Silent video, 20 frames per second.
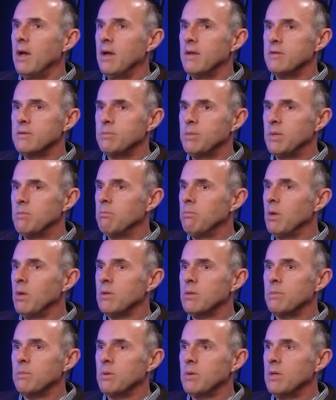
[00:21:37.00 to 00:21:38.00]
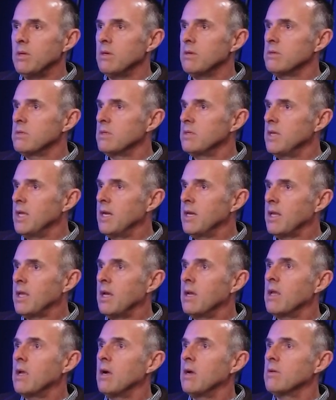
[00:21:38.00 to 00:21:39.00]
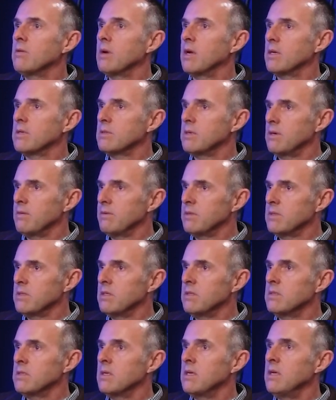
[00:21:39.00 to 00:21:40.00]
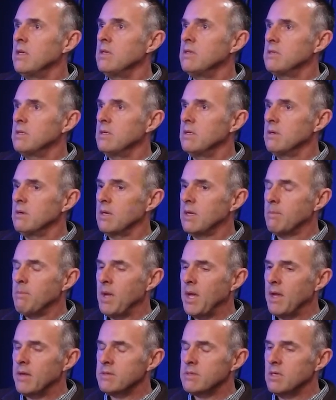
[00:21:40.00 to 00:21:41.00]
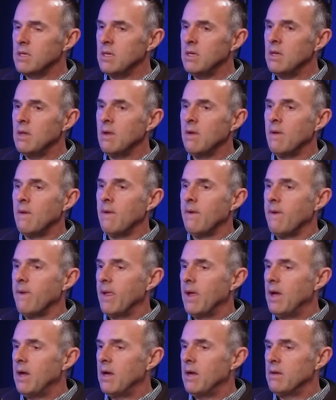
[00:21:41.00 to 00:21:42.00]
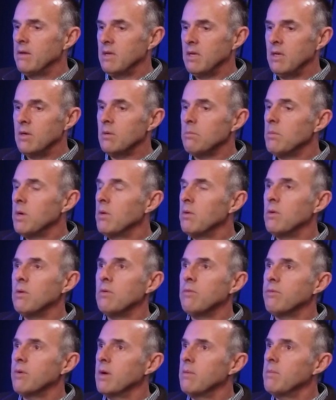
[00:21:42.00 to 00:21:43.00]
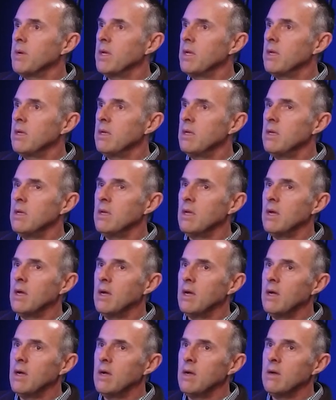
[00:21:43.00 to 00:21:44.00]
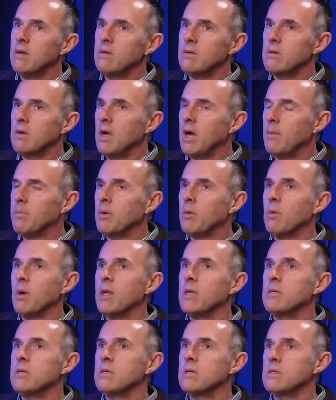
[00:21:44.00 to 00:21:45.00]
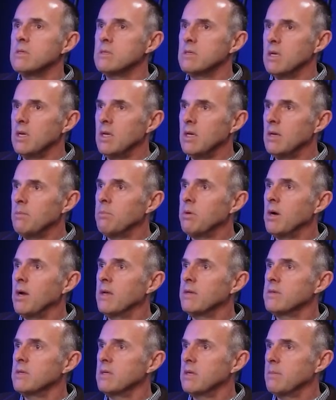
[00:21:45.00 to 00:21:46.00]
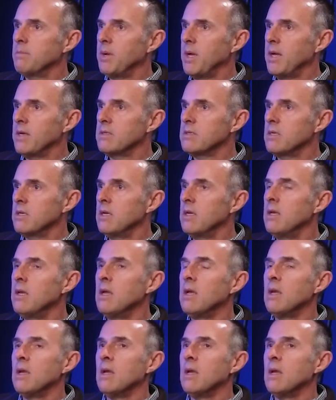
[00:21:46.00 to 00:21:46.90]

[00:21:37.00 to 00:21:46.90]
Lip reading: Spent multiple years in dedicated contract services in an engineering capacity, intermodal from a operations and a pricing capacity.